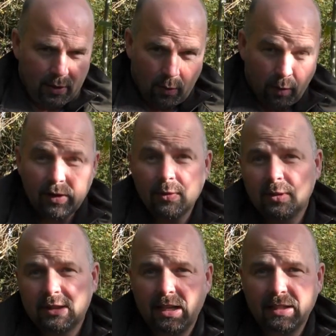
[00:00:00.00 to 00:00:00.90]
What they
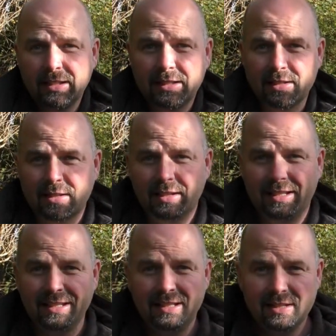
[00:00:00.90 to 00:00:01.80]
don't tell you is
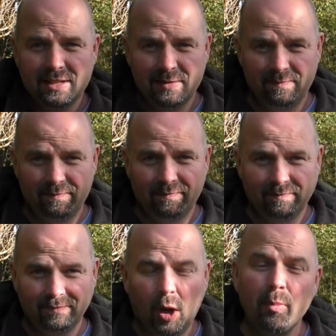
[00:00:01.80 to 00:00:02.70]
these
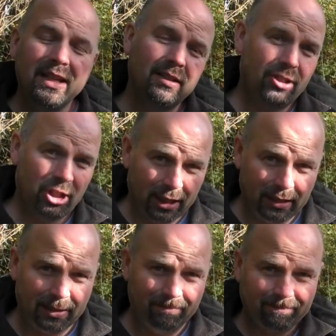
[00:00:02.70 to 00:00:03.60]
are made in
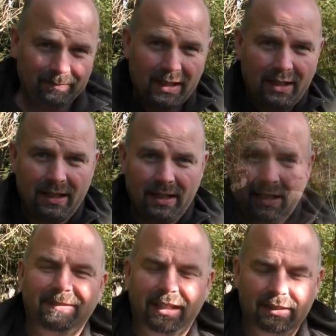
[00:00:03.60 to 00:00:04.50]
China.
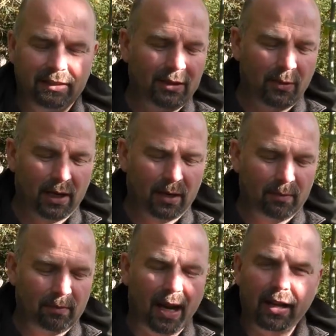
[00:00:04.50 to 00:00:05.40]
Ideally, when
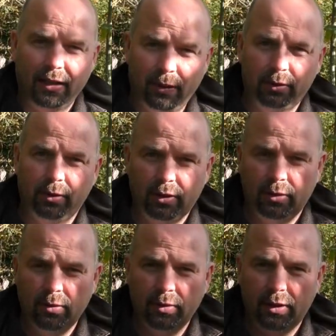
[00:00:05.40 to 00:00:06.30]
I'm buying outdoor
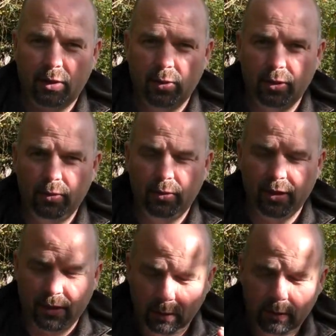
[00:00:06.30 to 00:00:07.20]
clothing, I want to go
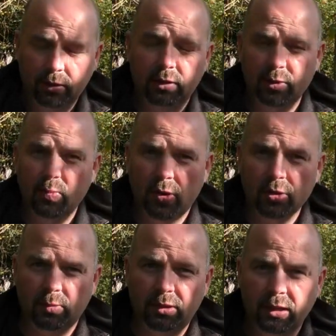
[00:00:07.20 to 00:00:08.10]
as local as
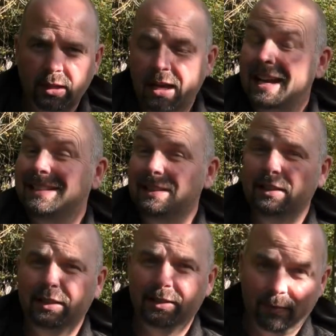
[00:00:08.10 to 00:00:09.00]
possible.
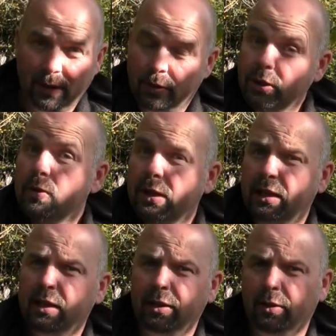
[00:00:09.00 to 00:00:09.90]
Ideally, you know, U
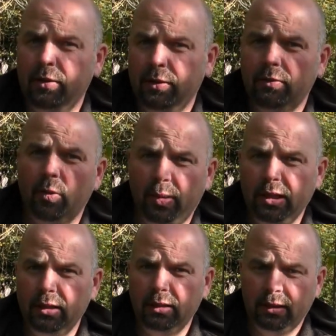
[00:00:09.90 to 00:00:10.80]
K or
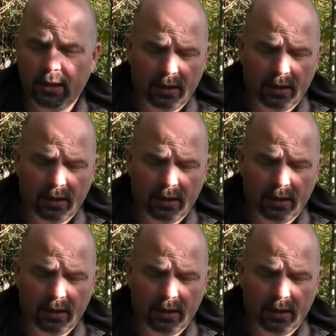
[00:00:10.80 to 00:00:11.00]
European.